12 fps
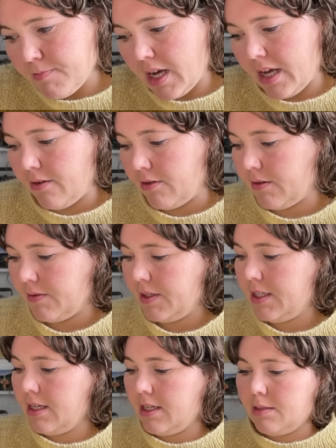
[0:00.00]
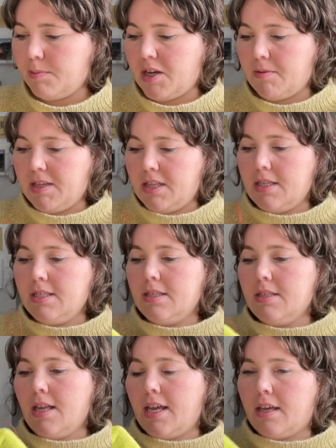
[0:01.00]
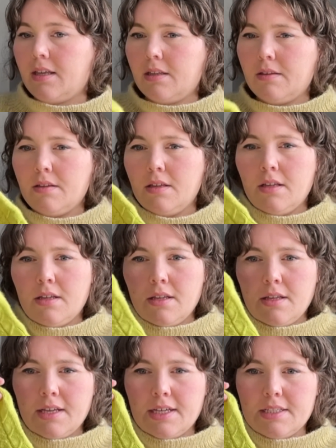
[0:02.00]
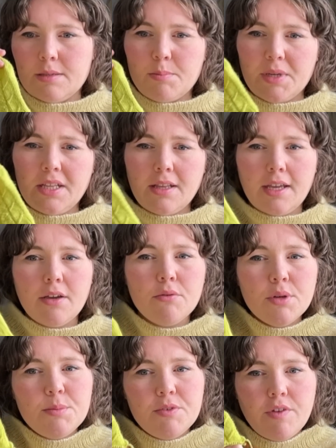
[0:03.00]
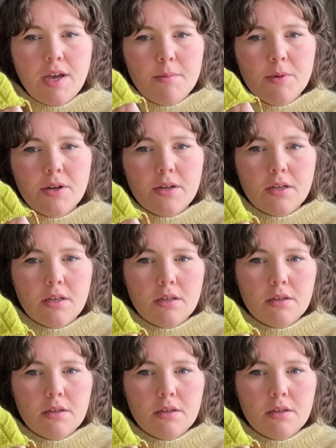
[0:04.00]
I don't know. It's an experiment. This is like, it's a bit like a ribbed fabric.